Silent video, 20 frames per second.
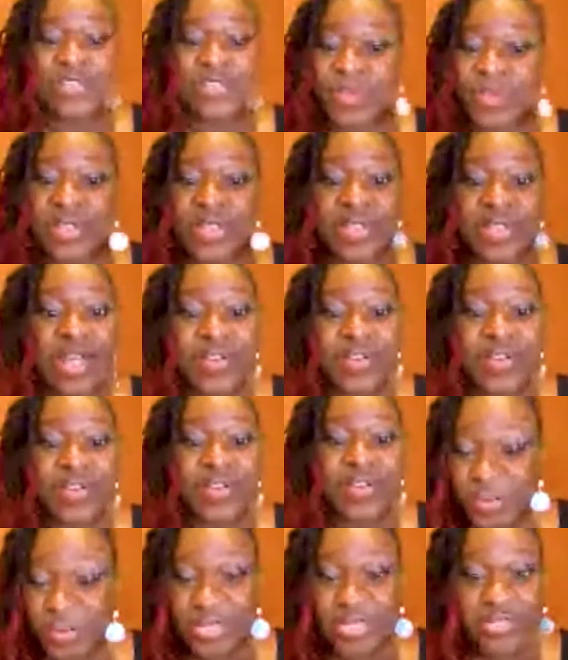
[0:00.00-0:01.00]
we love
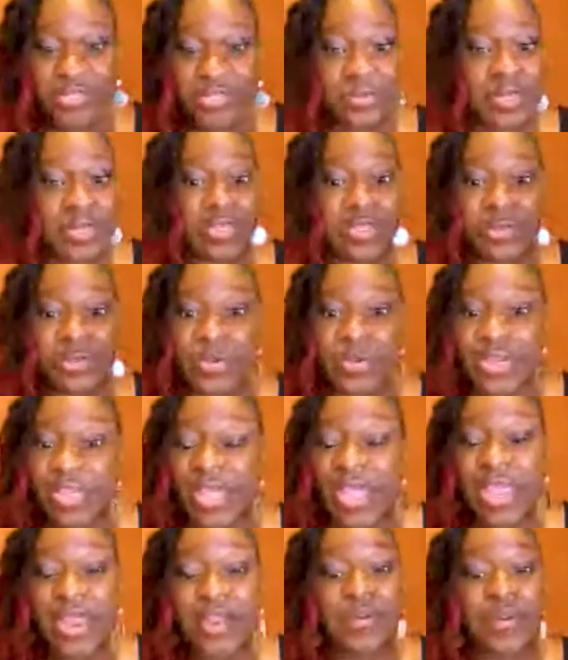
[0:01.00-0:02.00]
what we do, because we're
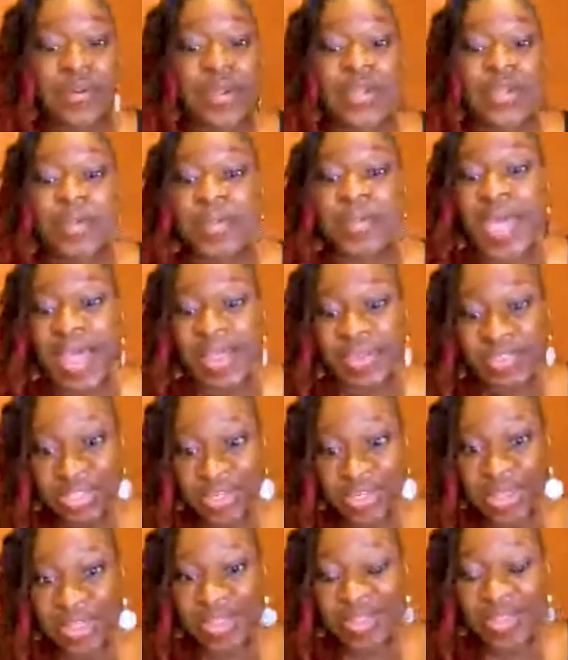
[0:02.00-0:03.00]
caring, we're
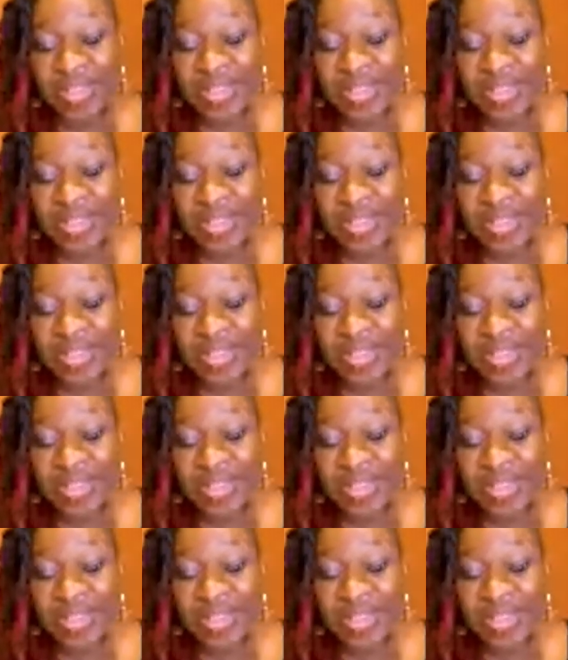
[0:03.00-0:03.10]
compassionate.